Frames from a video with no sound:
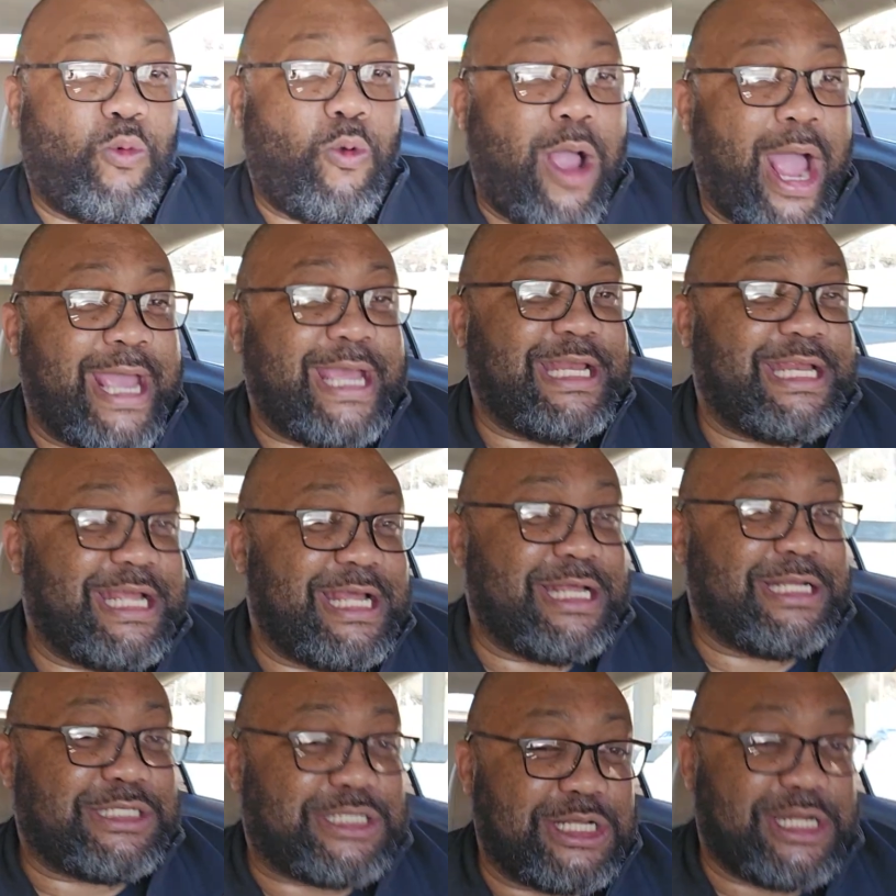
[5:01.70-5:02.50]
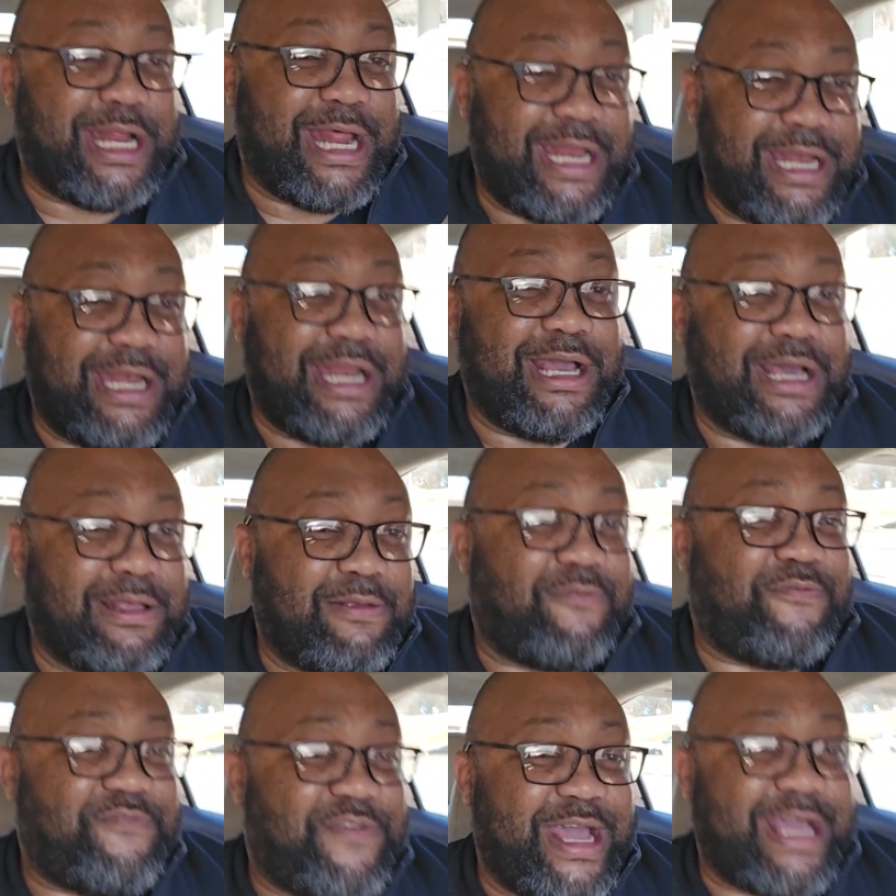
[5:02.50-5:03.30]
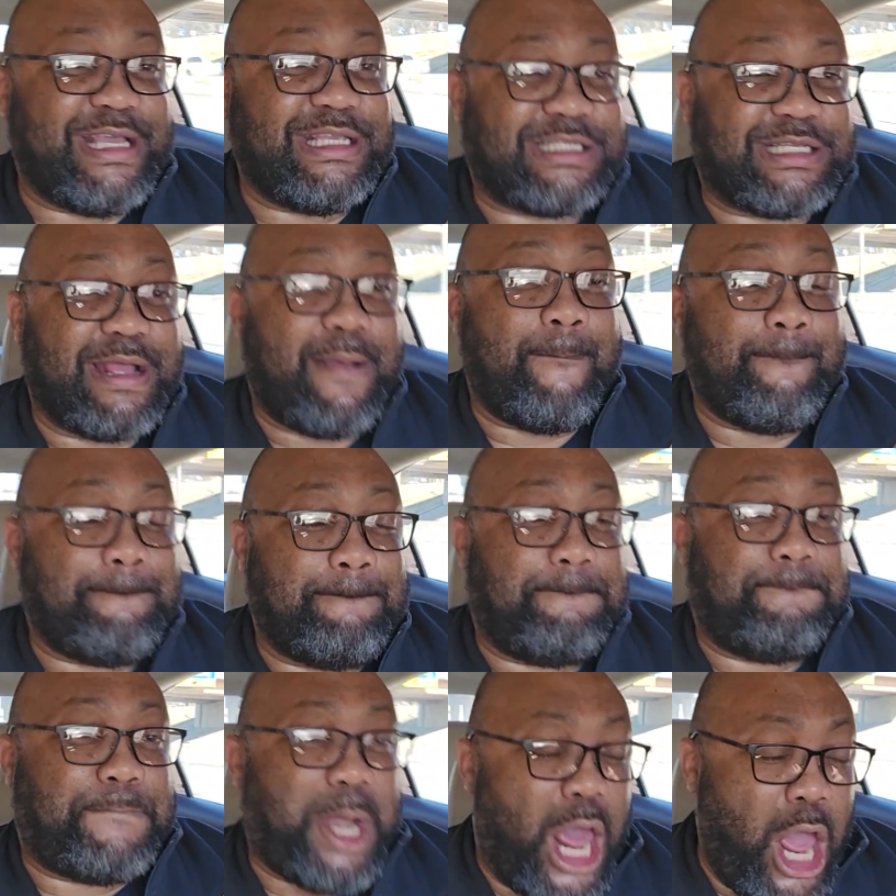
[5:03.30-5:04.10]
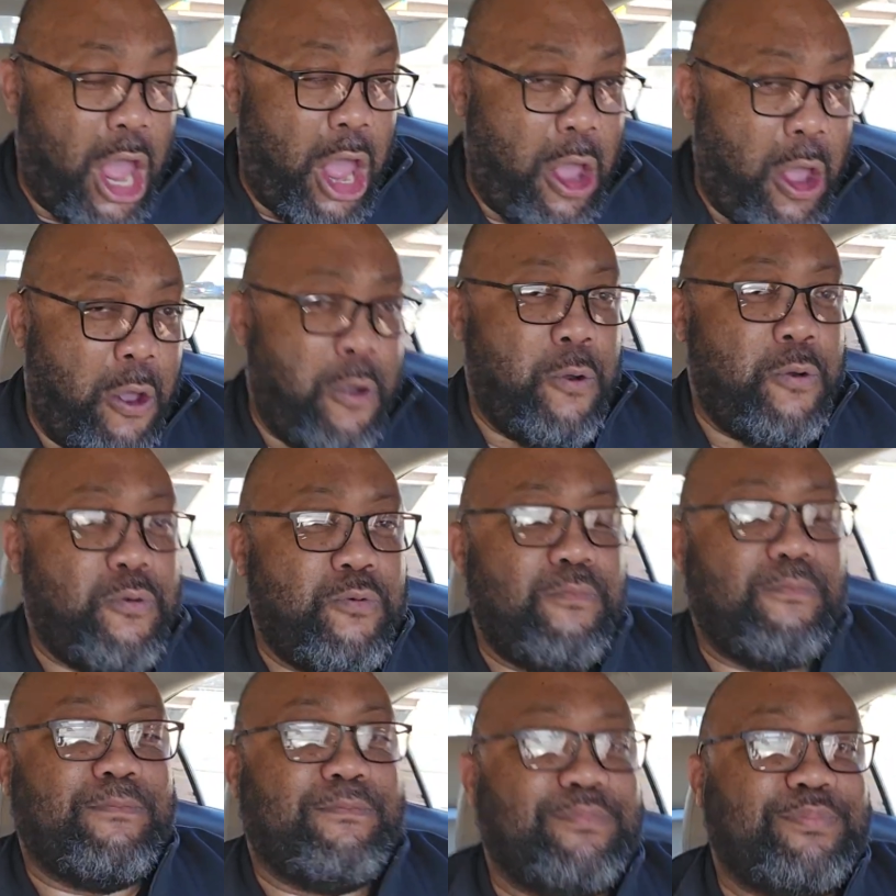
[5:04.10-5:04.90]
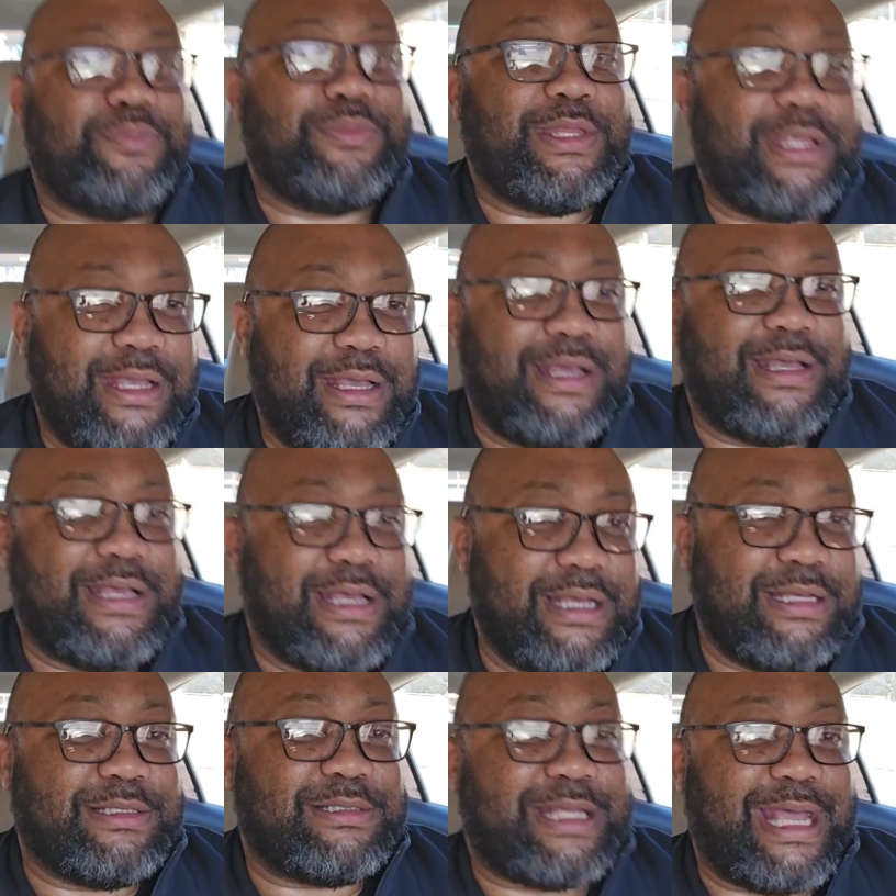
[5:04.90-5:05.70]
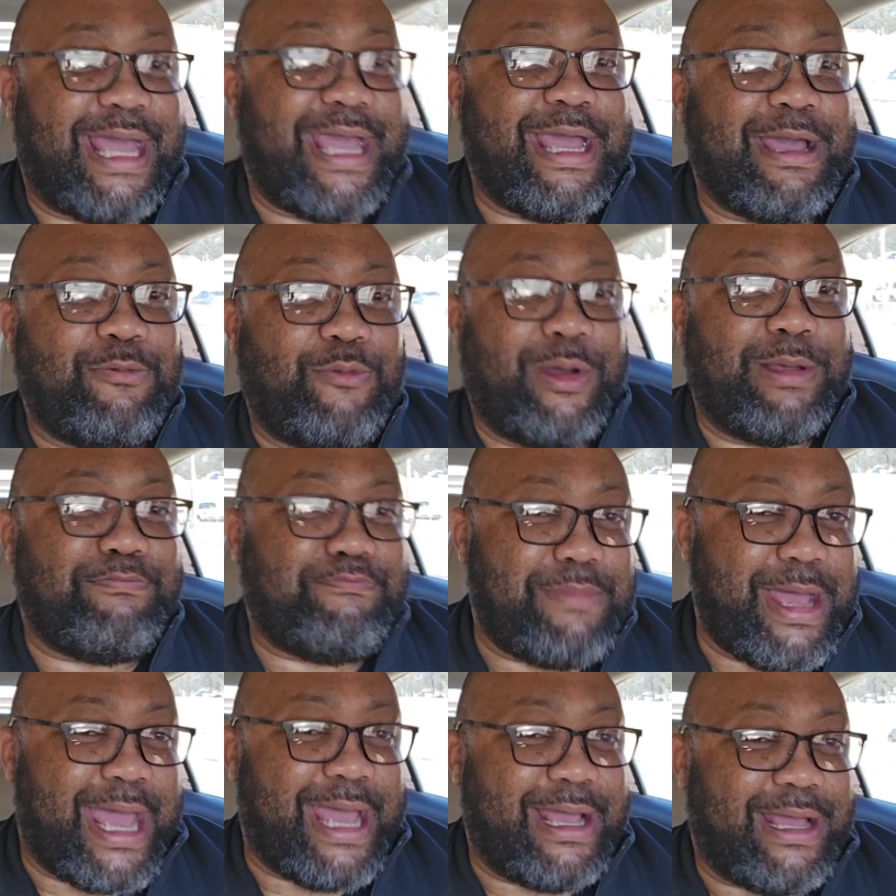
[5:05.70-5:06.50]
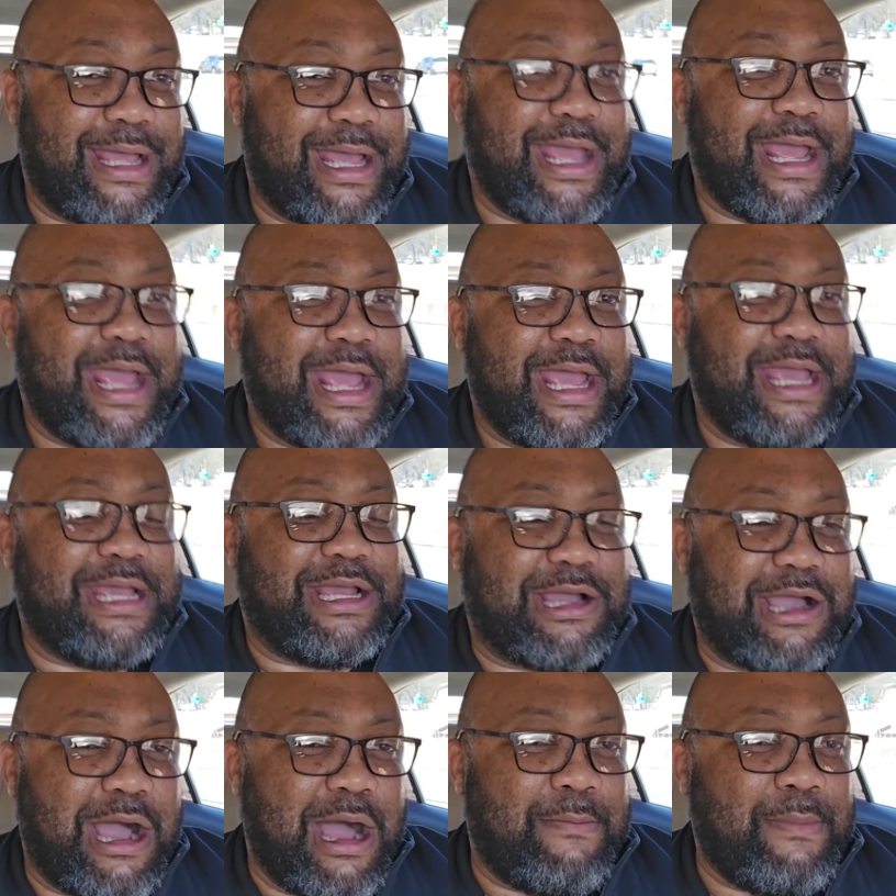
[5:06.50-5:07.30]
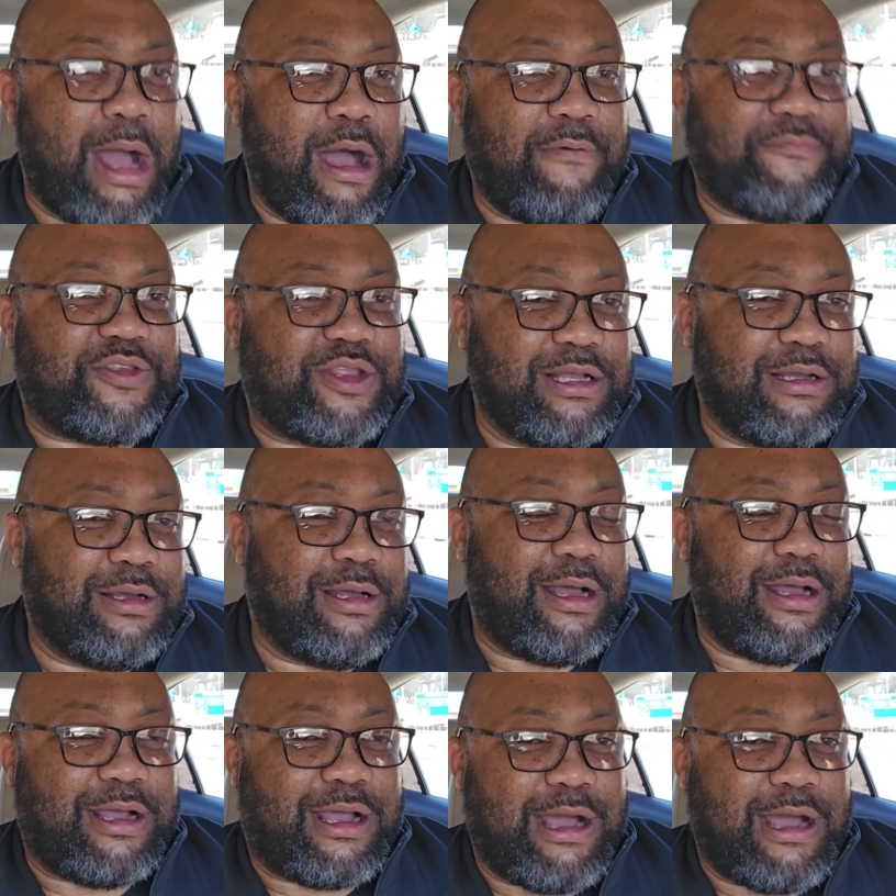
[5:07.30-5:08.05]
right into that nigga's face and boom! his head went back. He come off the